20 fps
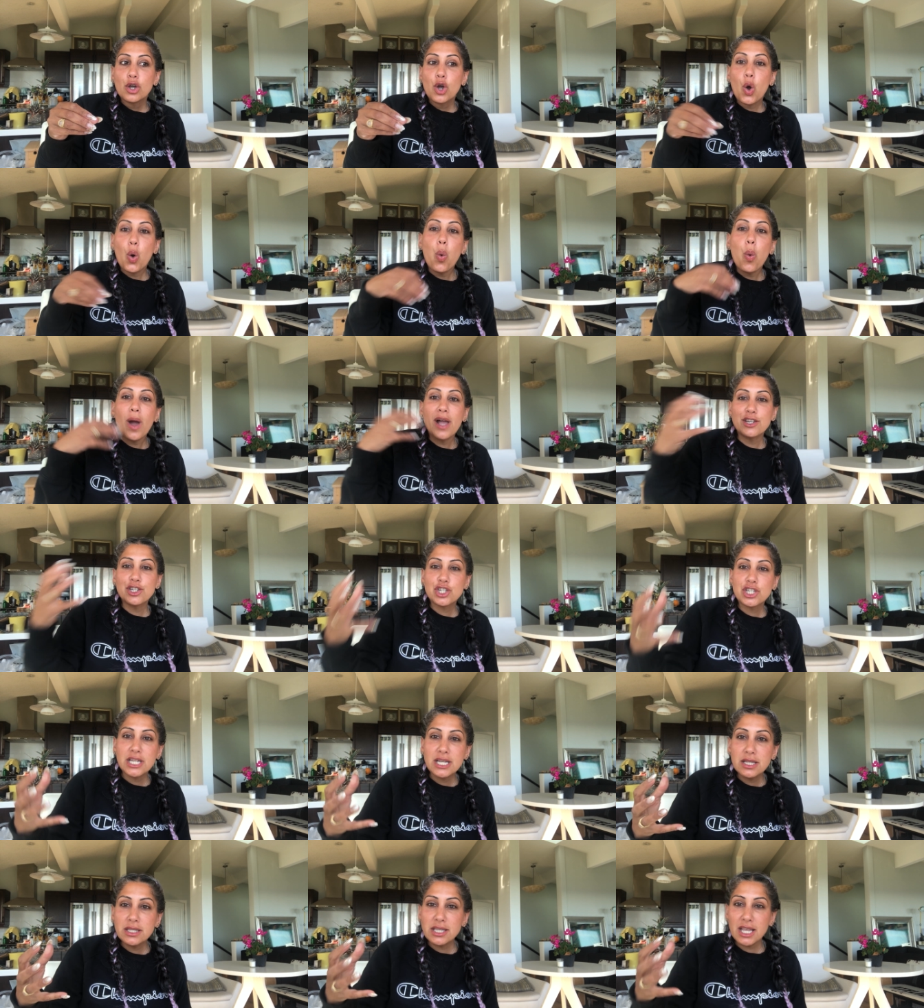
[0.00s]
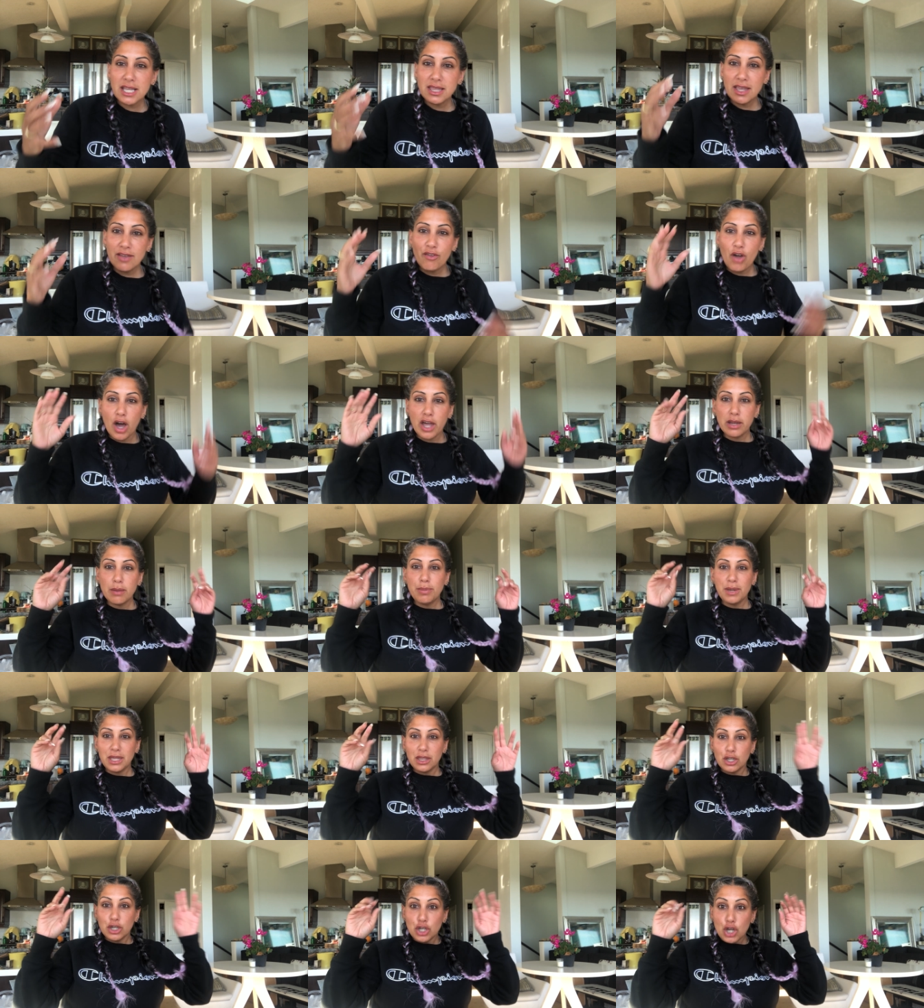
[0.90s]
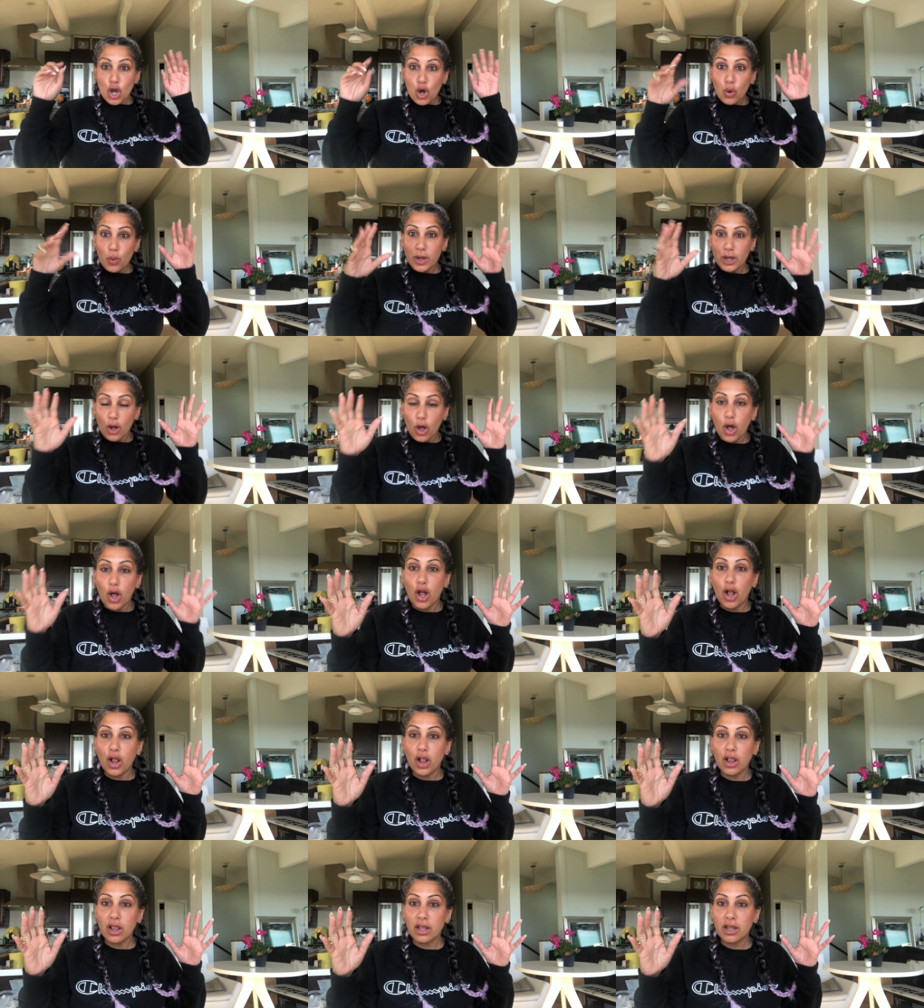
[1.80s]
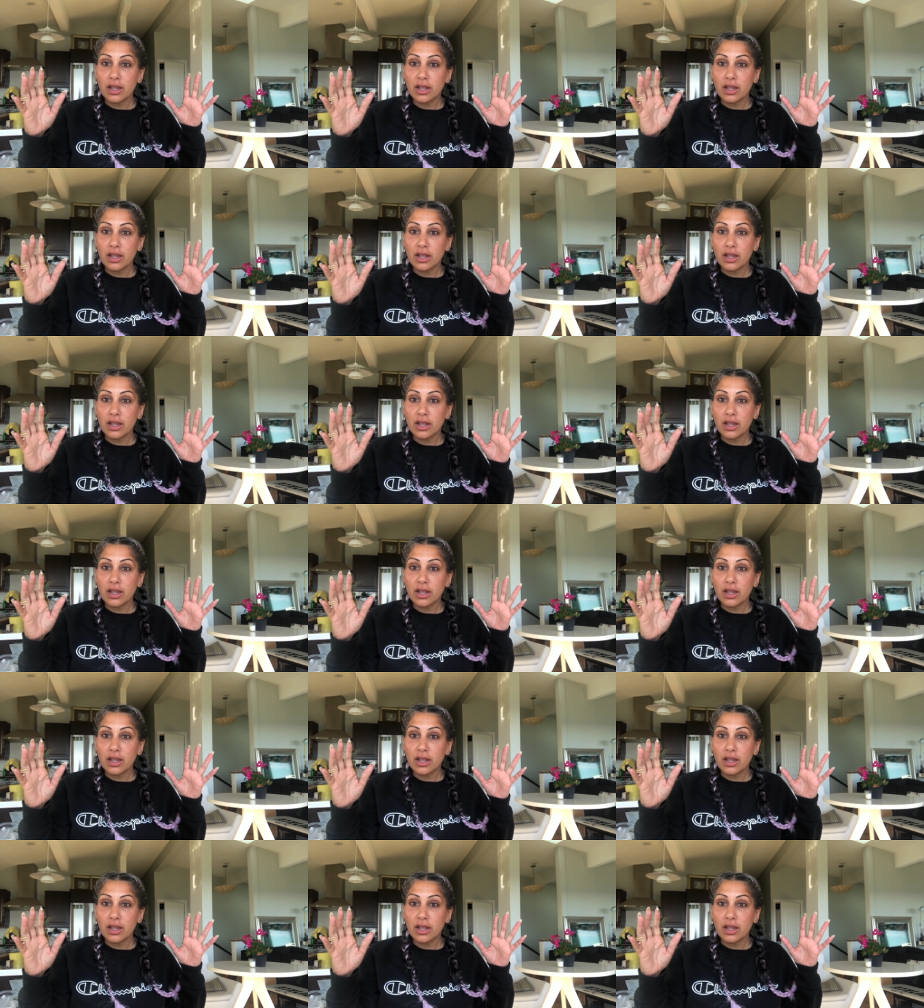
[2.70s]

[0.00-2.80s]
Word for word: questions like they've got to be the know-it-all